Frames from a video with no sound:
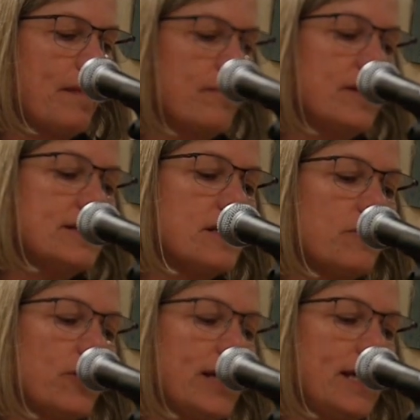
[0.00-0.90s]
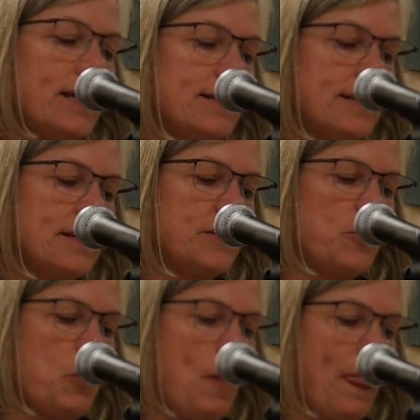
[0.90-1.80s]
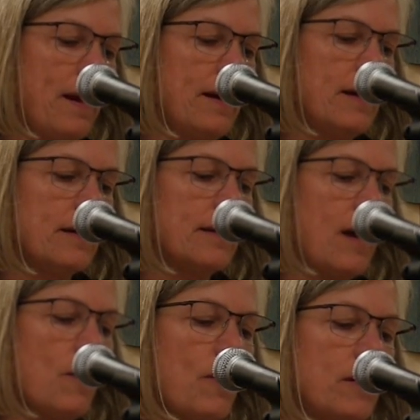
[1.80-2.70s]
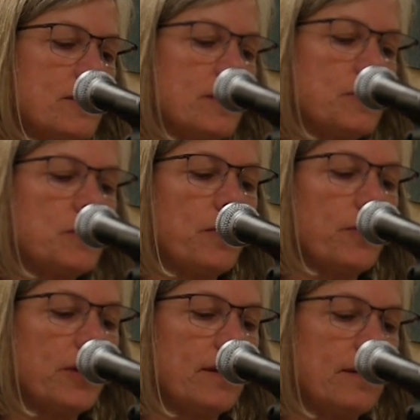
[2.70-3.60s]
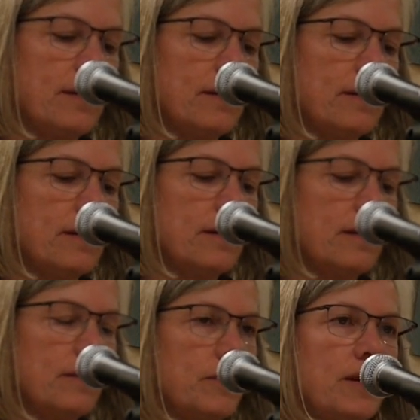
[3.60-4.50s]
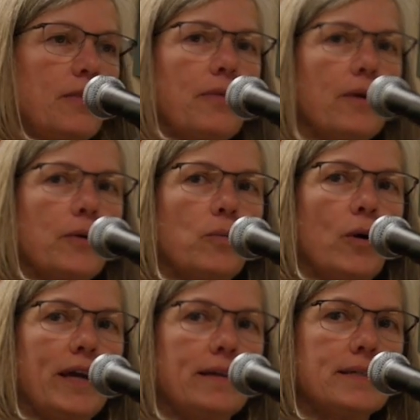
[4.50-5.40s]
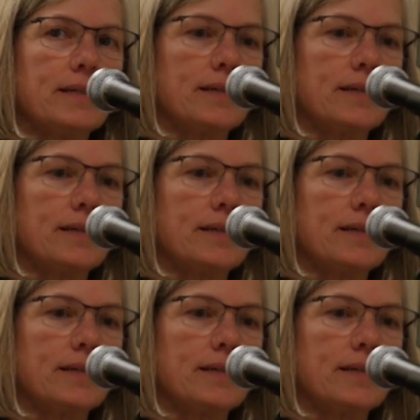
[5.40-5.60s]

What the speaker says: Midsummer heat, cow parsnips broken beneath their own weight.